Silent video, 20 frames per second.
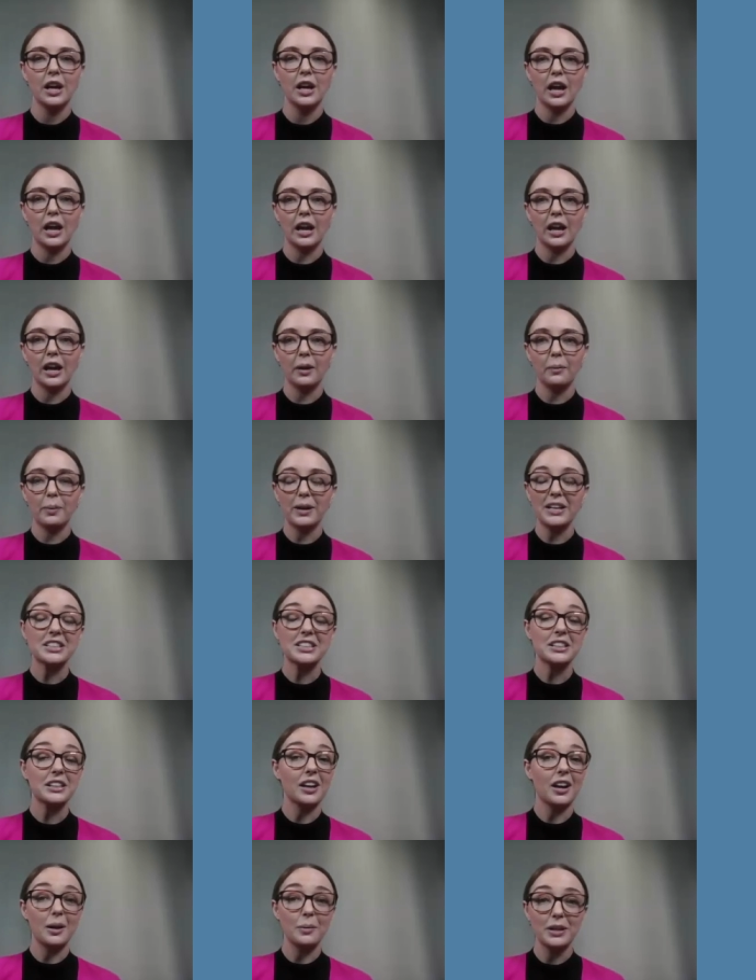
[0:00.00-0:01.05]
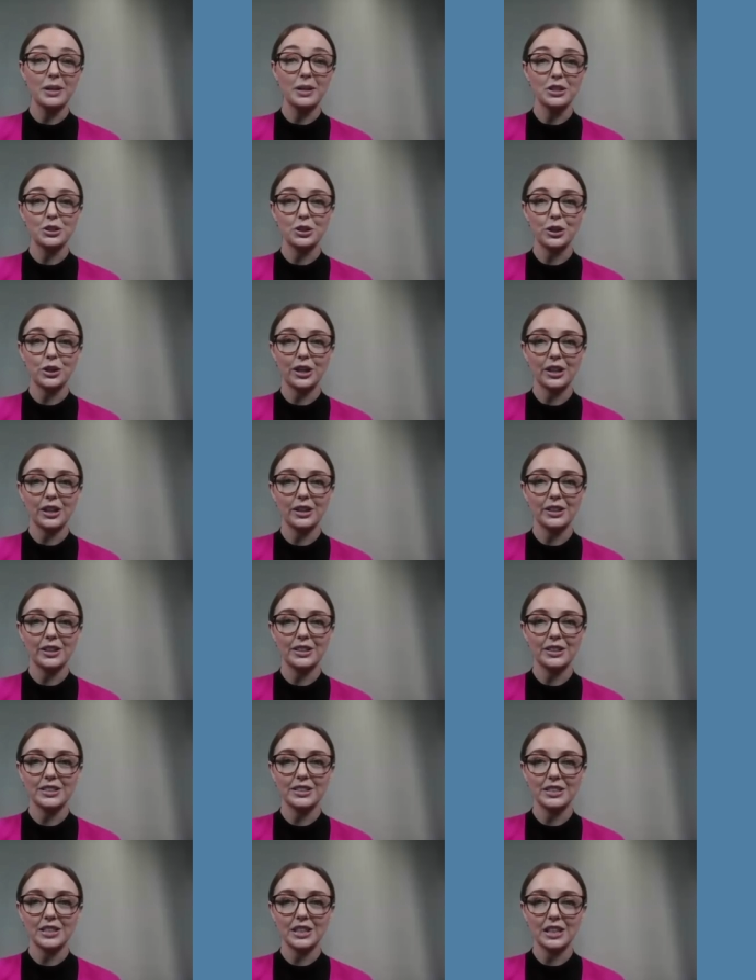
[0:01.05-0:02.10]
uh, basically, IP Australia
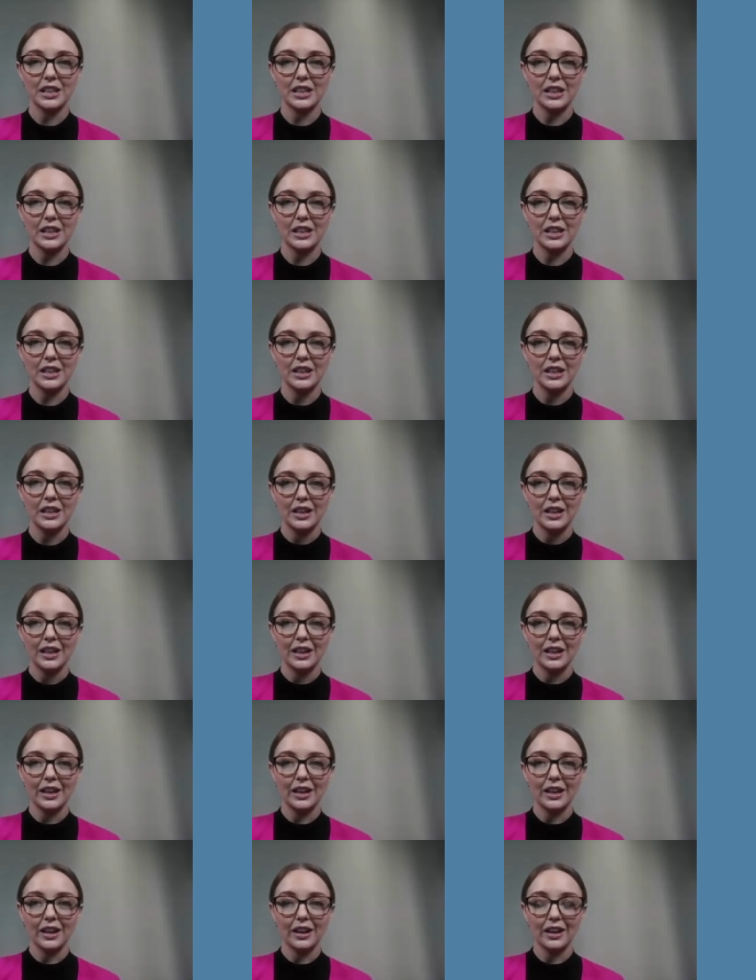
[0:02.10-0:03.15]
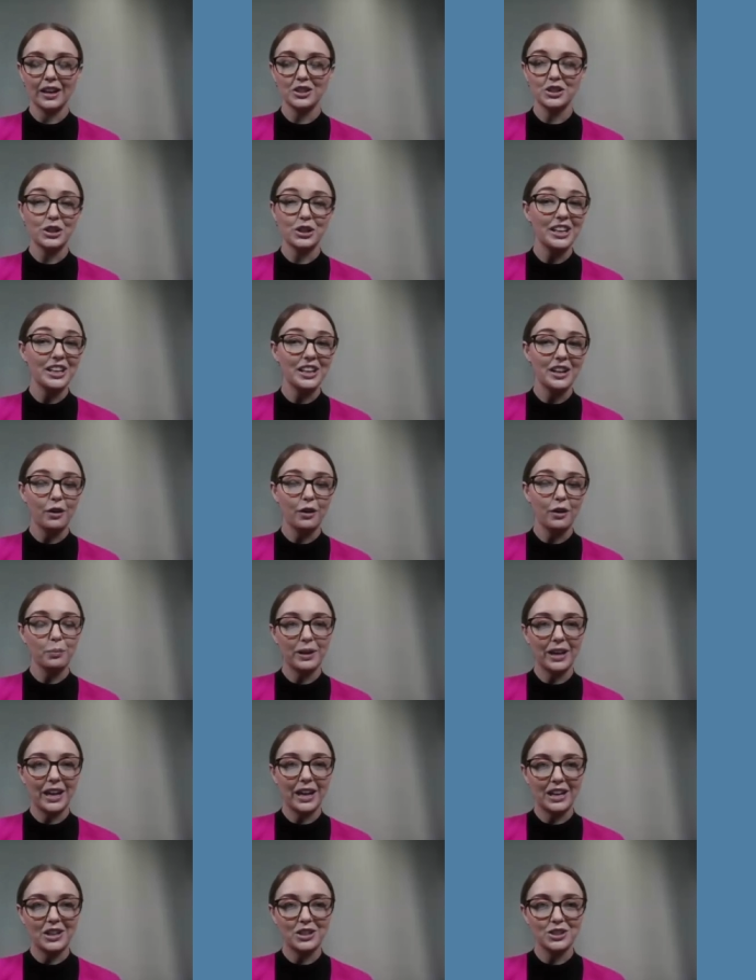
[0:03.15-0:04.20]
is the uh, Australian government
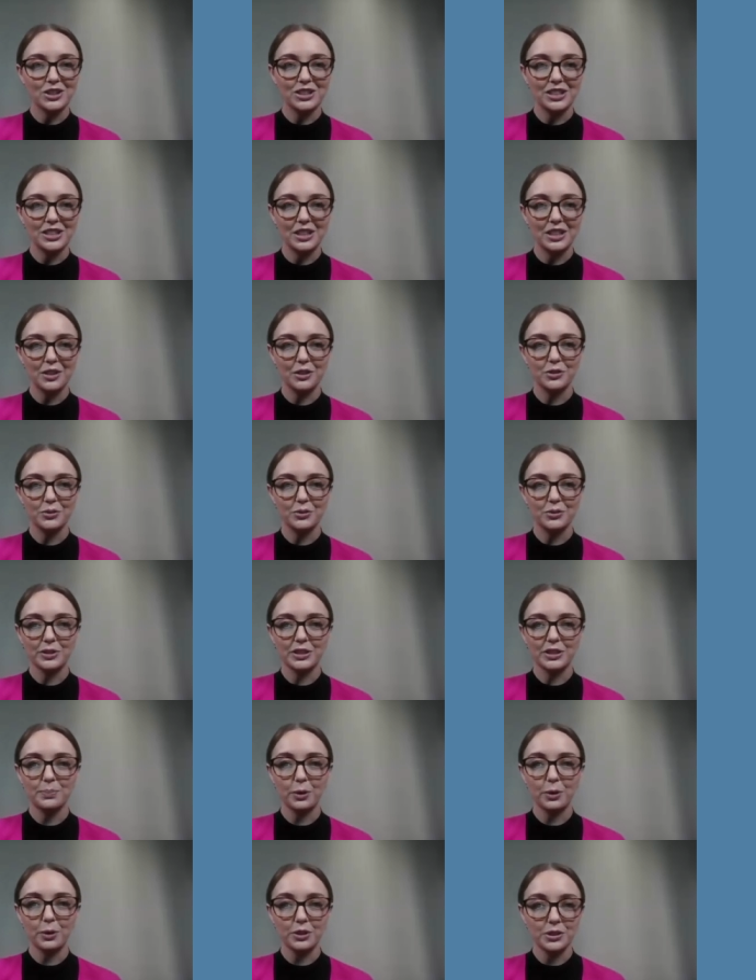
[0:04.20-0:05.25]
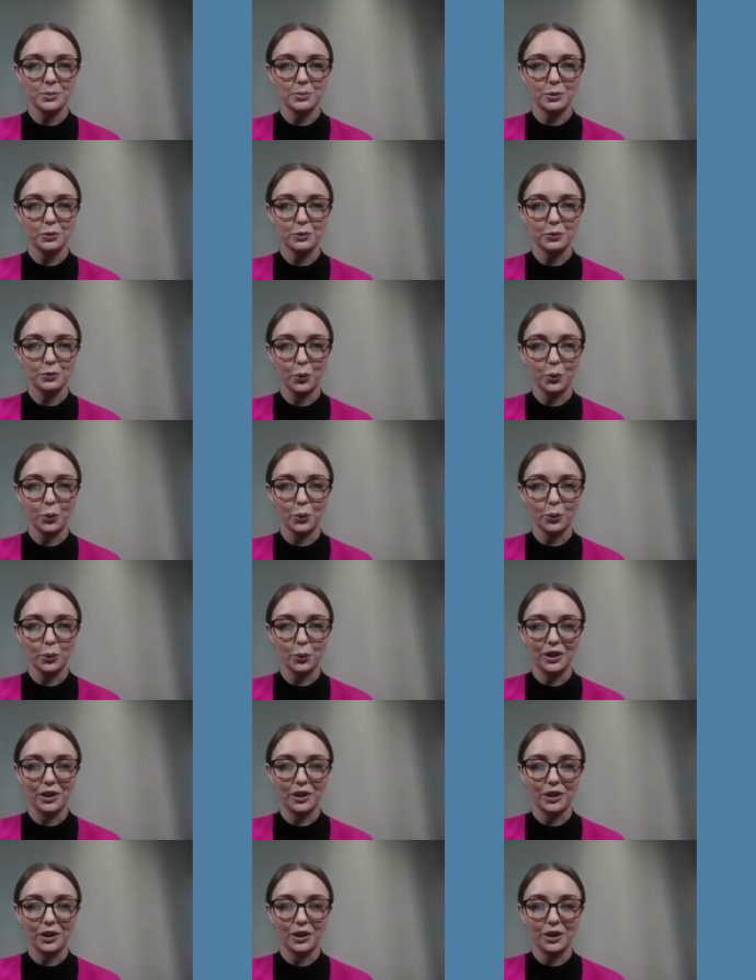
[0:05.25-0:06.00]
agency that's responsible for